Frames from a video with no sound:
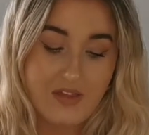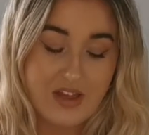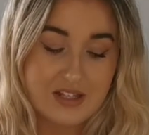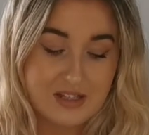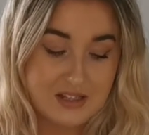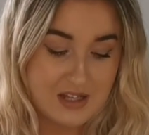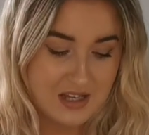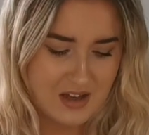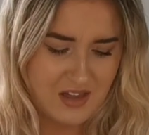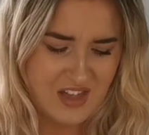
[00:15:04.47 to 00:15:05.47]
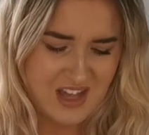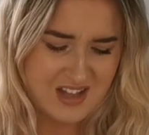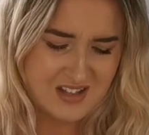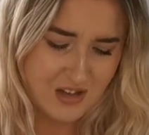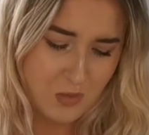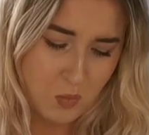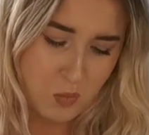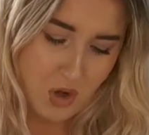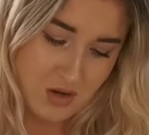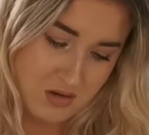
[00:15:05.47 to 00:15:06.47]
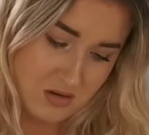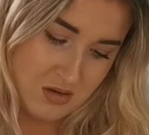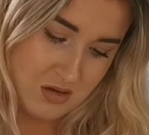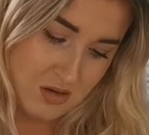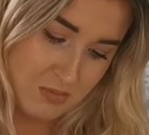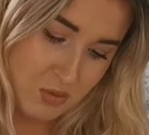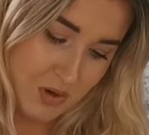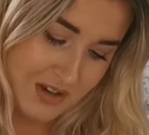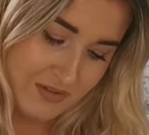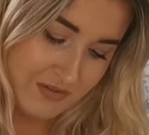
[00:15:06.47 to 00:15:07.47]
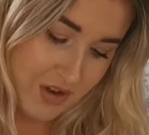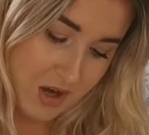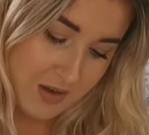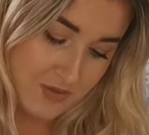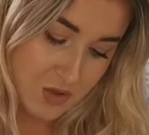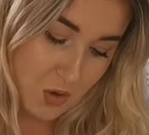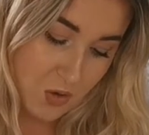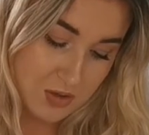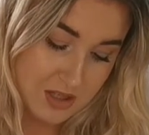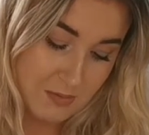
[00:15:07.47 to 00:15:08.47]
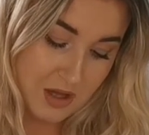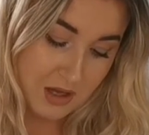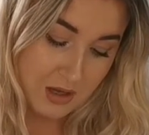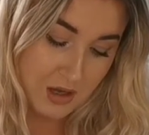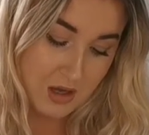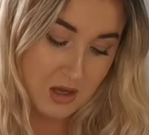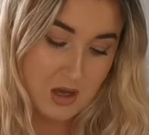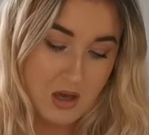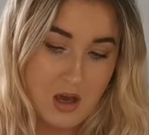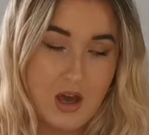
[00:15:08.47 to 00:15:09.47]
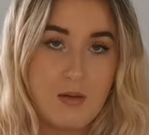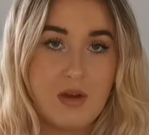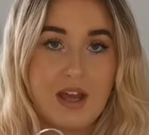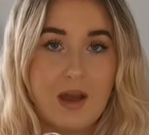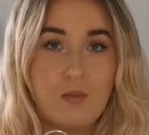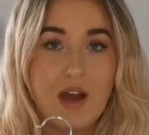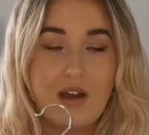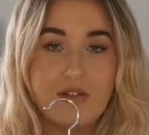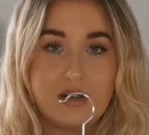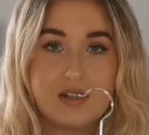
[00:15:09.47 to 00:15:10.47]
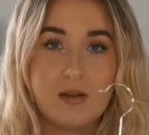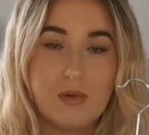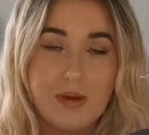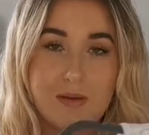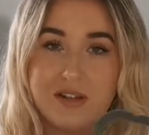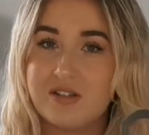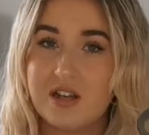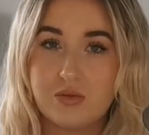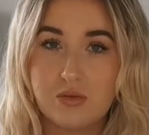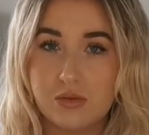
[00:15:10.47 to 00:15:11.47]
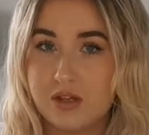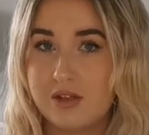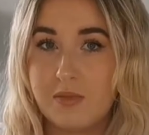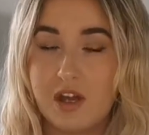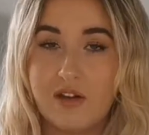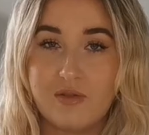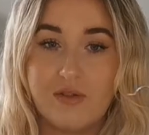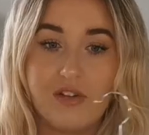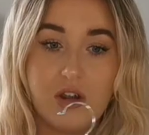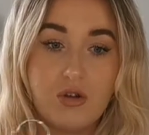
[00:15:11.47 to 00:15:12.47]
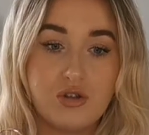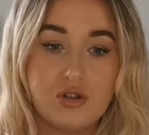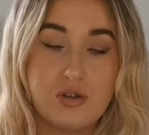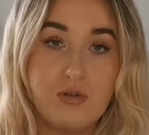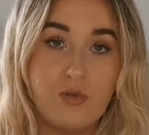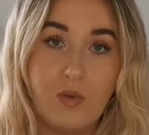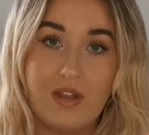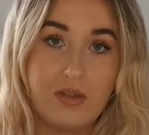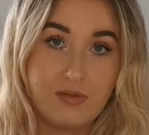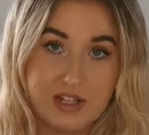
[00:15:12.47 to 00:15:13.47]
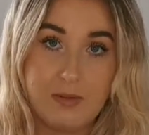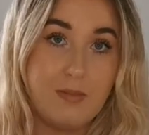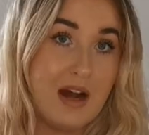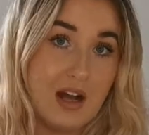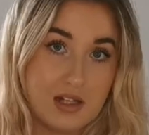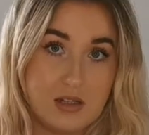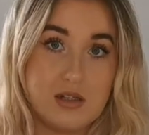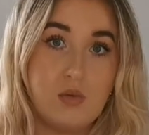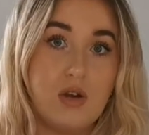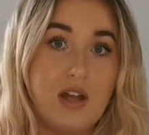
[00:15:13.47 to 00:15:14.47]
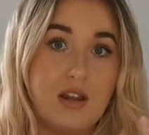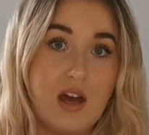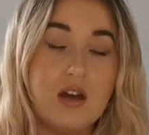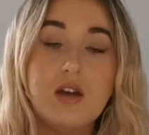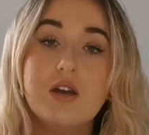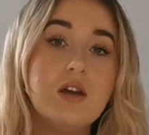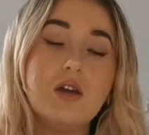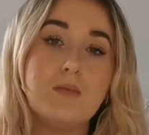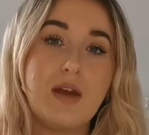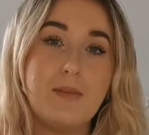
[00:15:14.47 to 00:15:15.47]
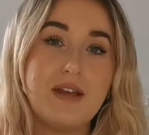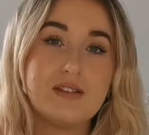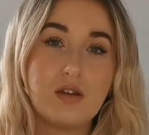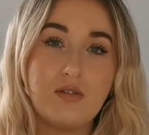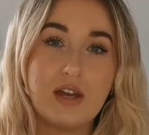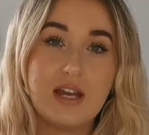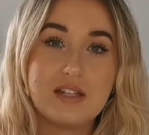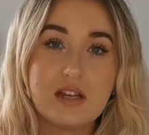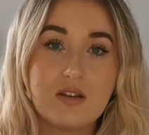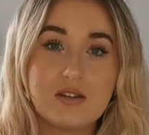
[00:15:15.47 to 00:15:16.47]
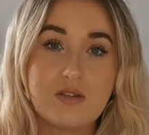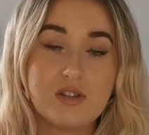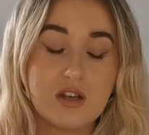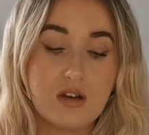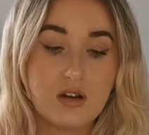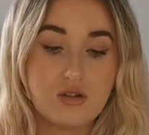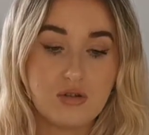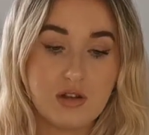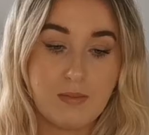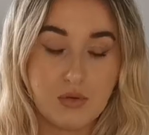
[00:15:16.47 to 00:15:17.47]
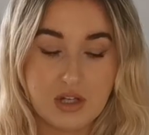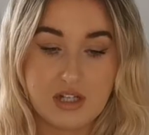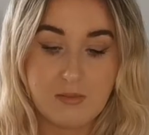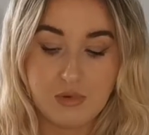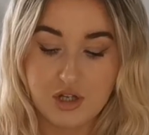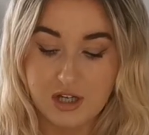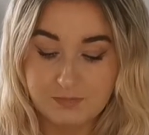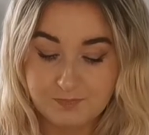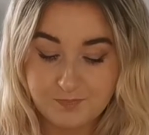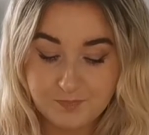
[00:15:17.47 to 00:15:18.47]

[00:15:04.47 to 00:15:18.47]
This I think it's like a 1.5 tog or something. Again, we're having a summer baby, so that's also something you have to be very conscious of with sleeping bags and swaddling, that baby isn't overheating, because they obviously can't control their body temperature.